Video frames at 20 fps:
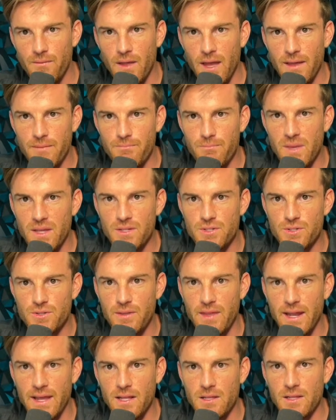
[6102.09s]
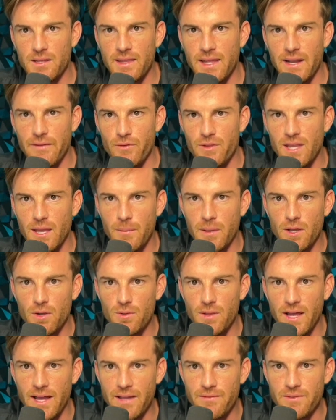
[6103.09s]
I make sure that i click that every time i go
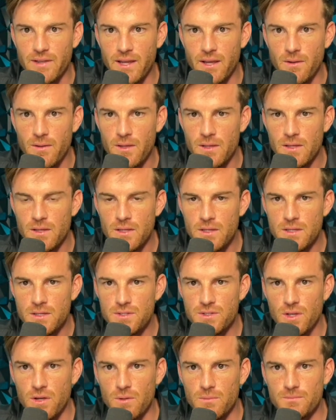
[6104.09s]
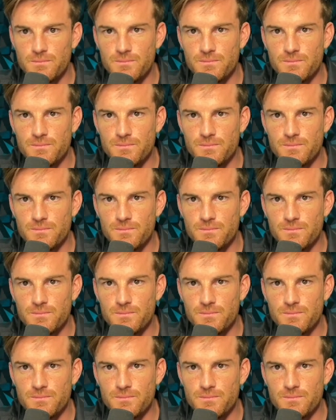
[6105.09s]
live now so